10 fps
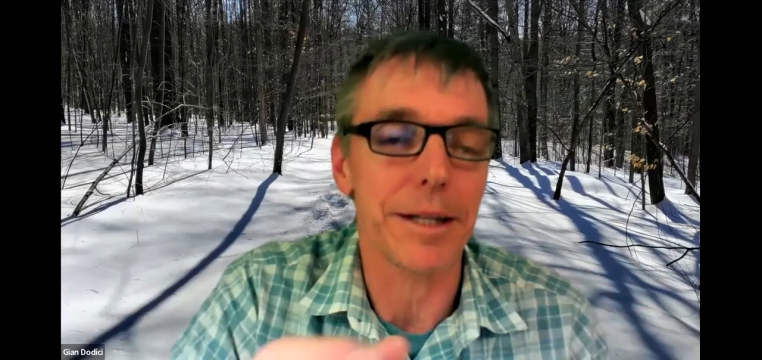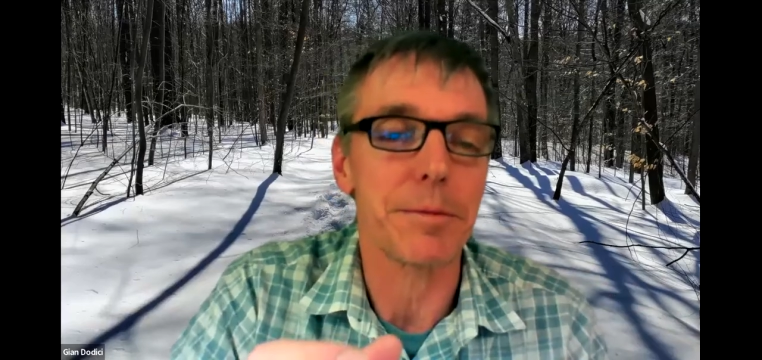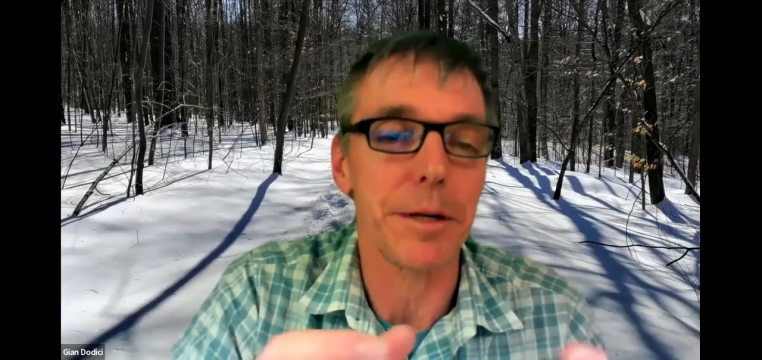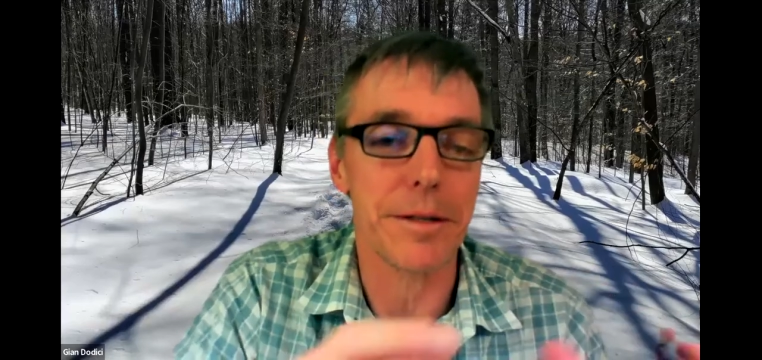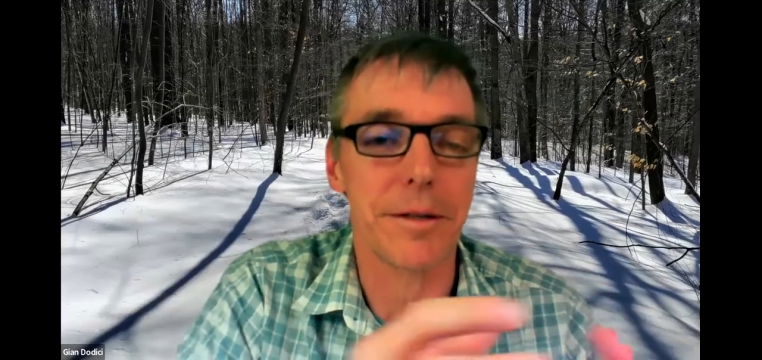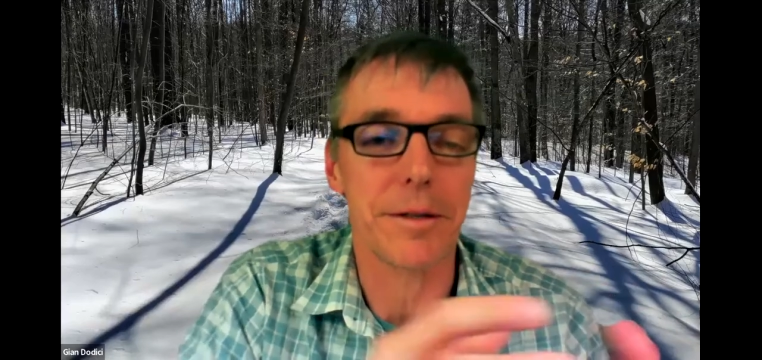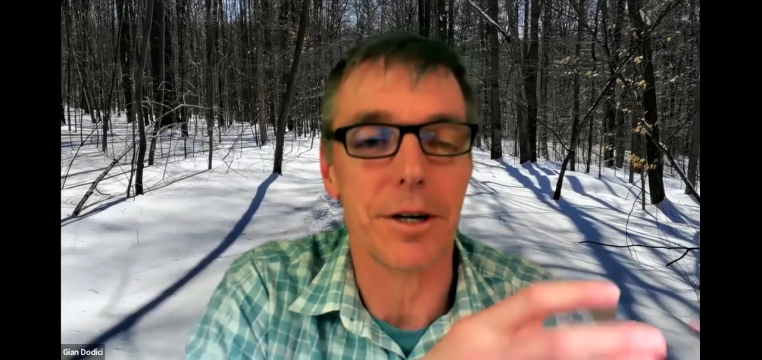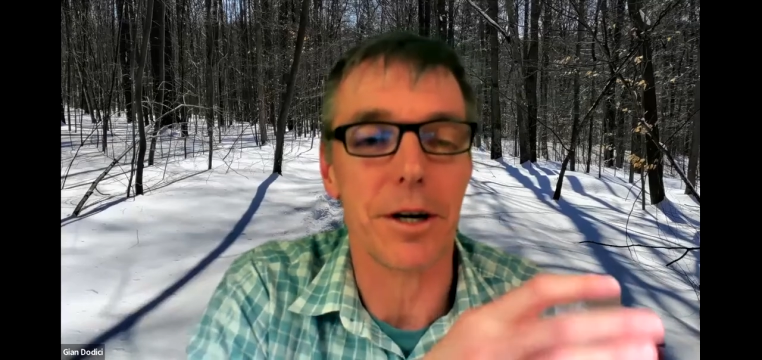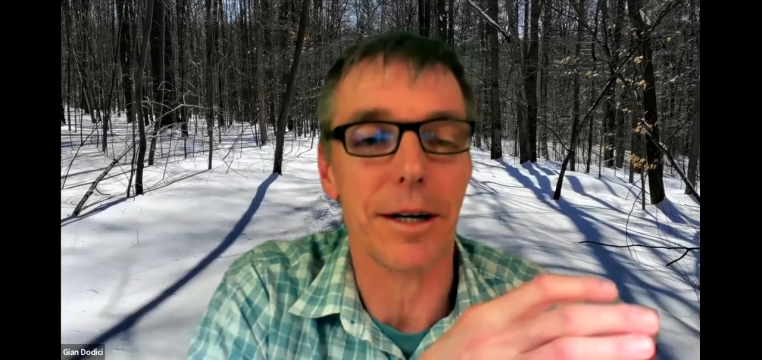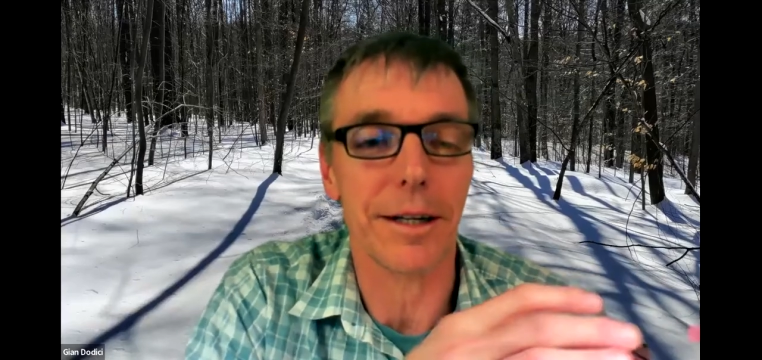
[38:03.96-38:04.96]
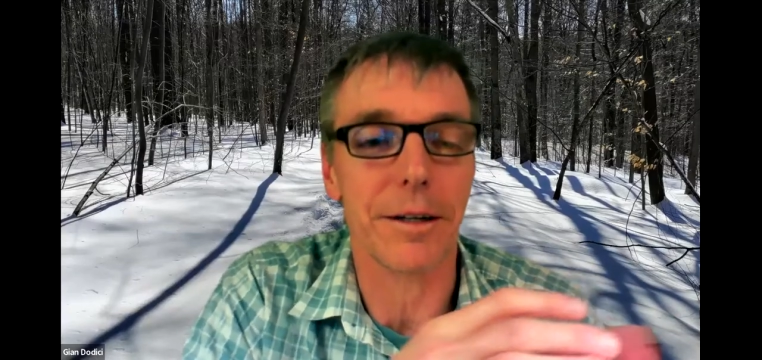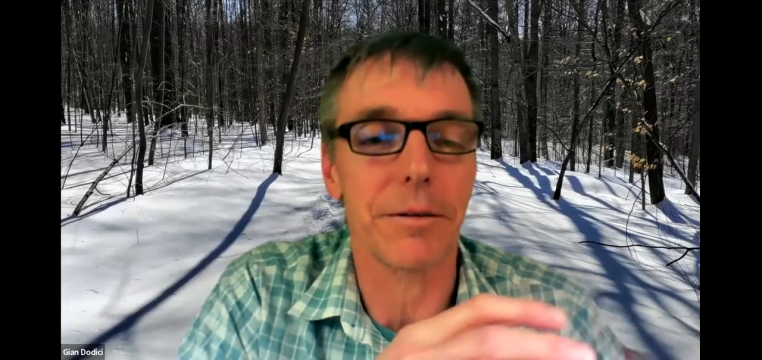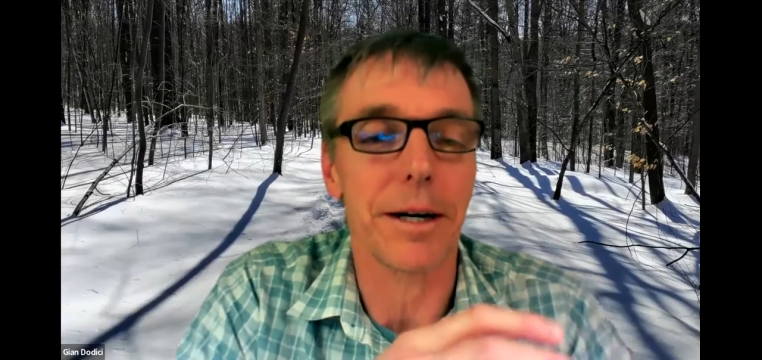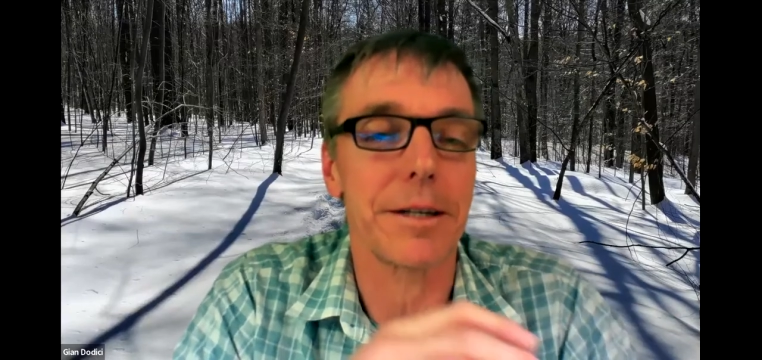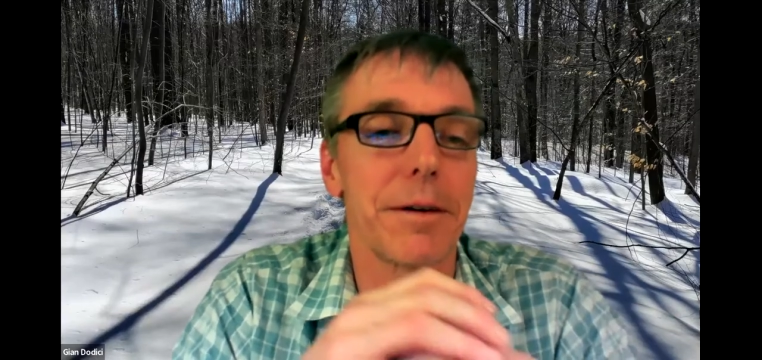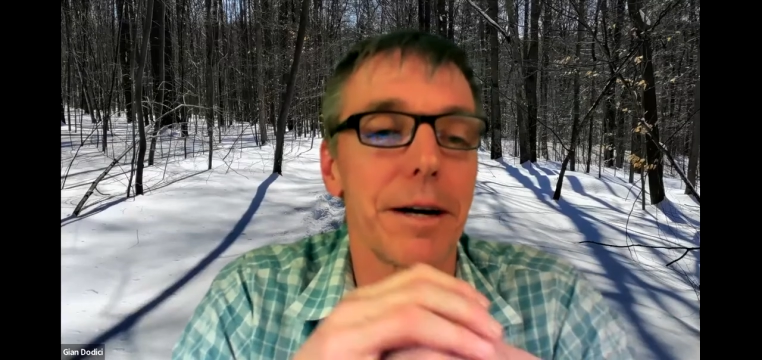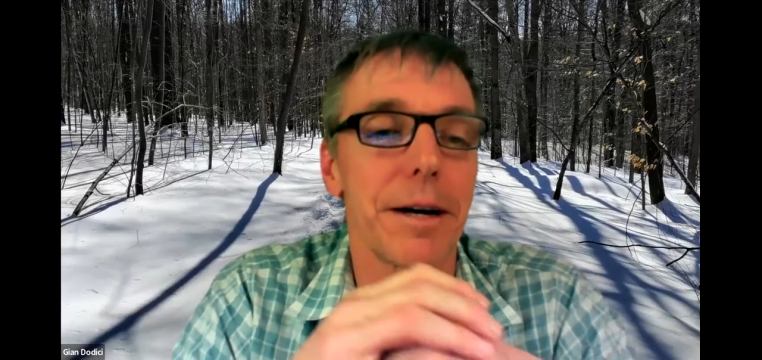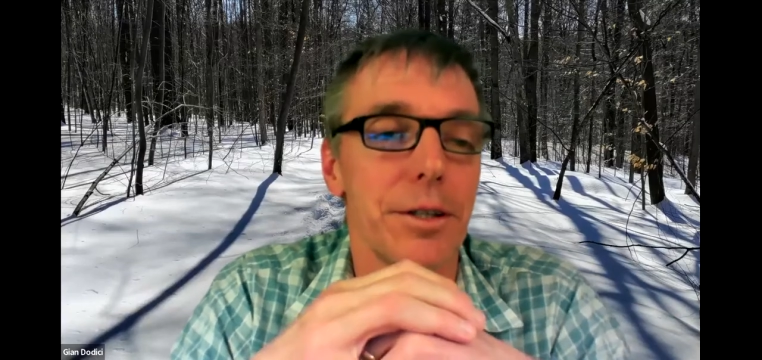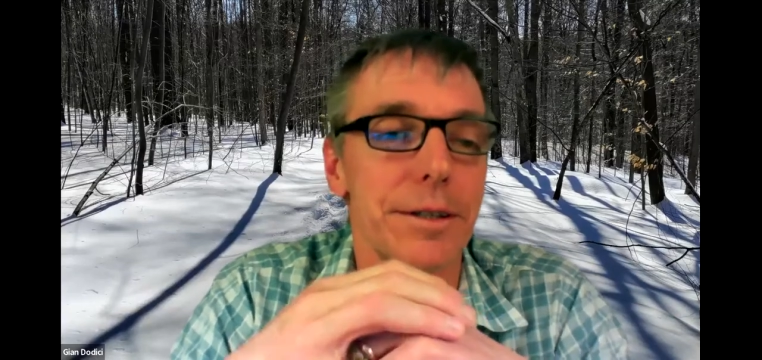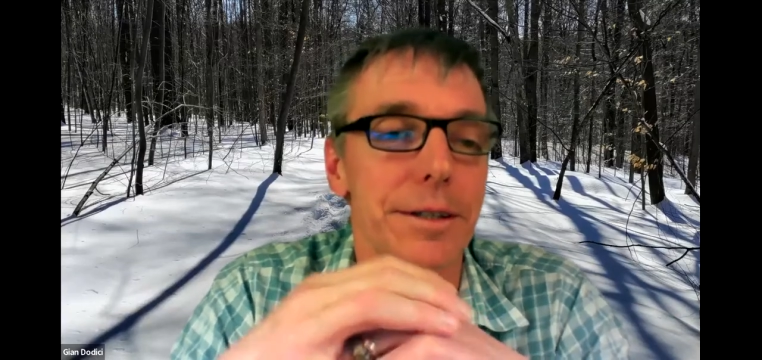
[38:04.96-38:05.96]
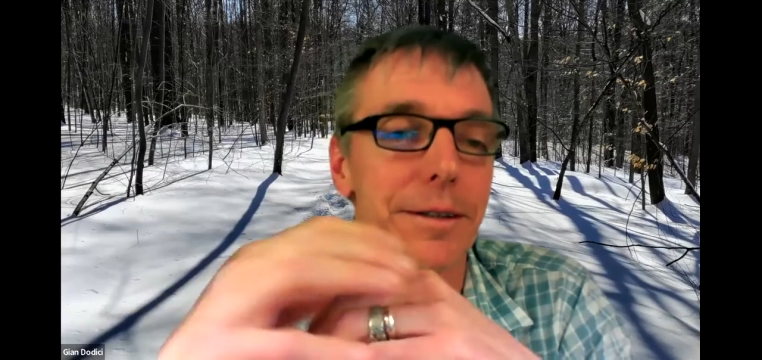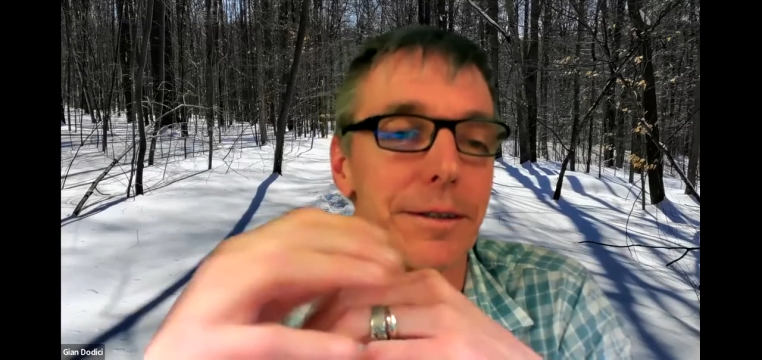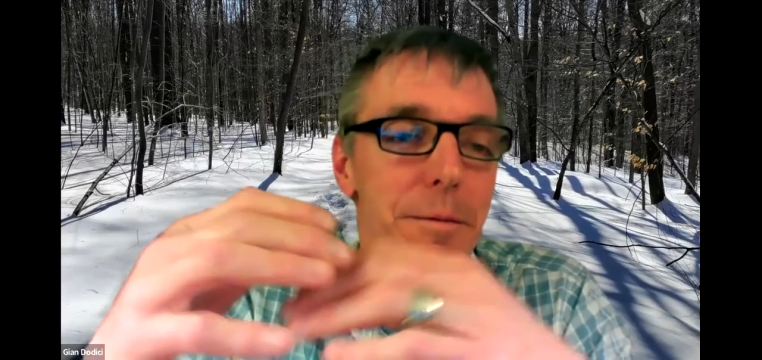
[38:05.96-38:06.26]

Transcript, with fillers: at least be starting in the right direction to,